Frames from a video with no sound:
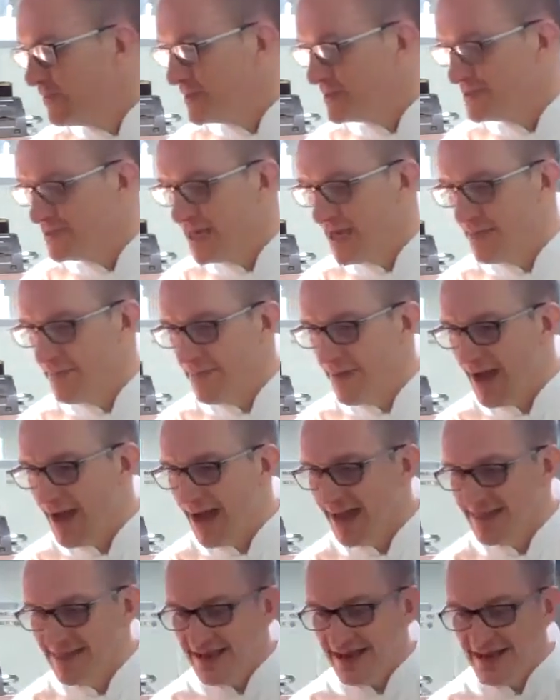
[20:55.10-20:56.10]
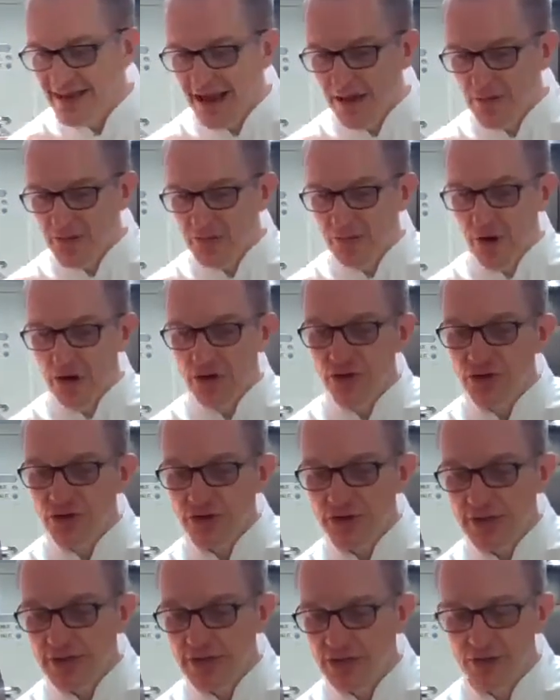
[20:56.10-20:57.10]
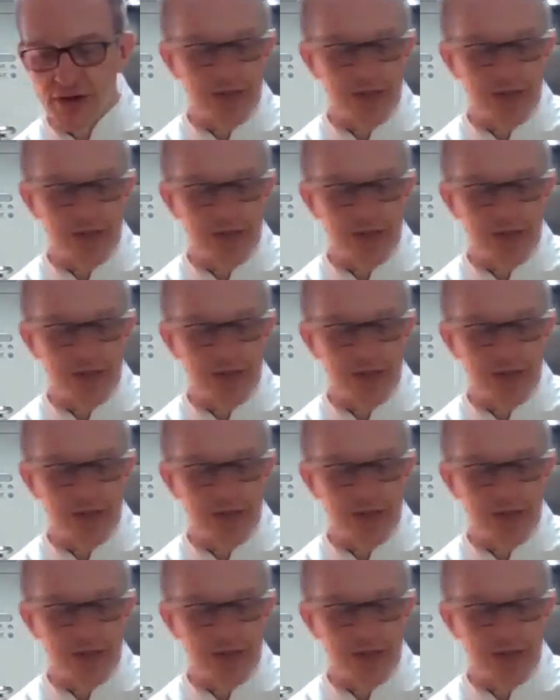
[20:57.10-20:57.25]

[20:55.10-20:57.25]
But I think now with modern cooking